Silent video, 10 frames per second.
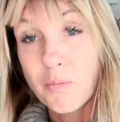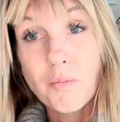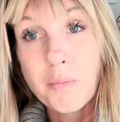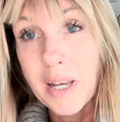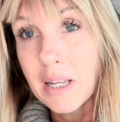
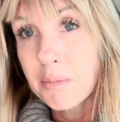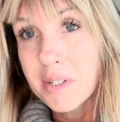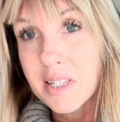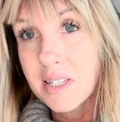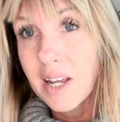making
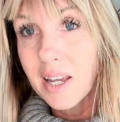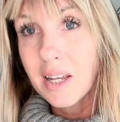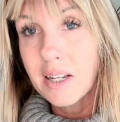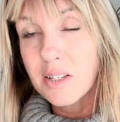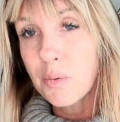
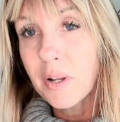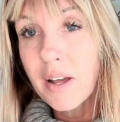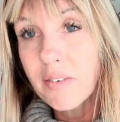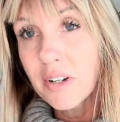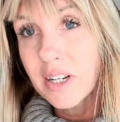mistakes,
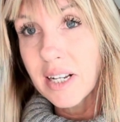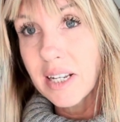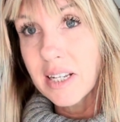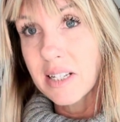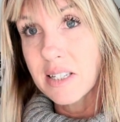whatever it
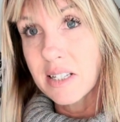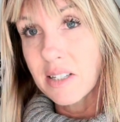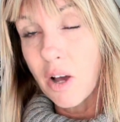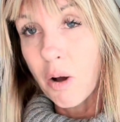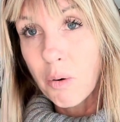is. It's
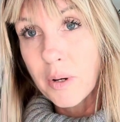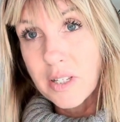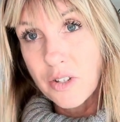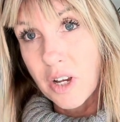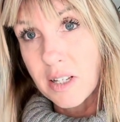
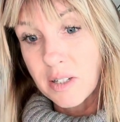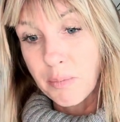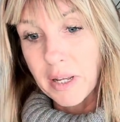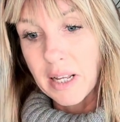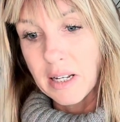always just
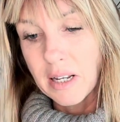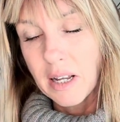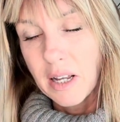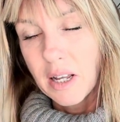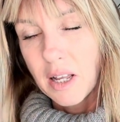been
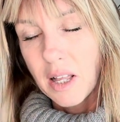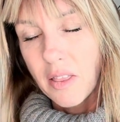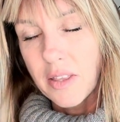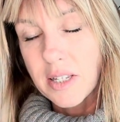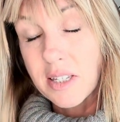
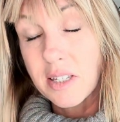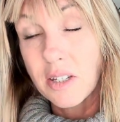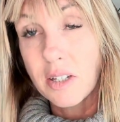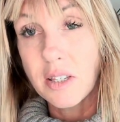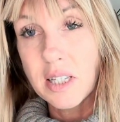this
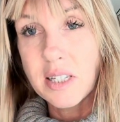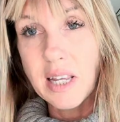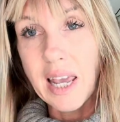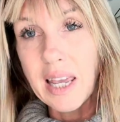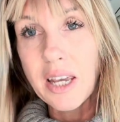
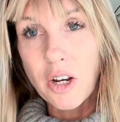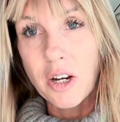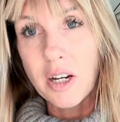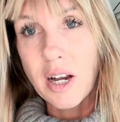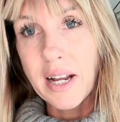
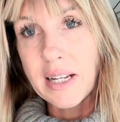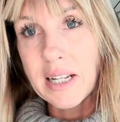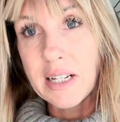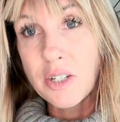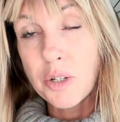anger I
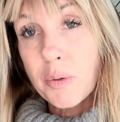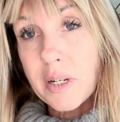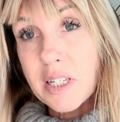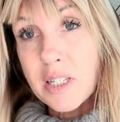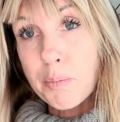needed to
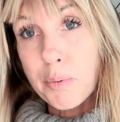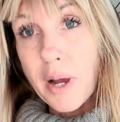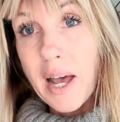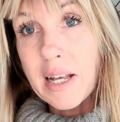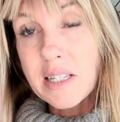
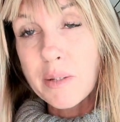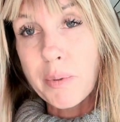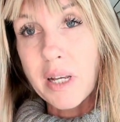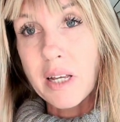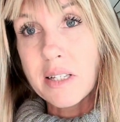express,
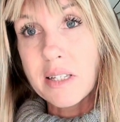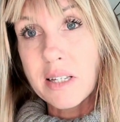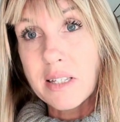because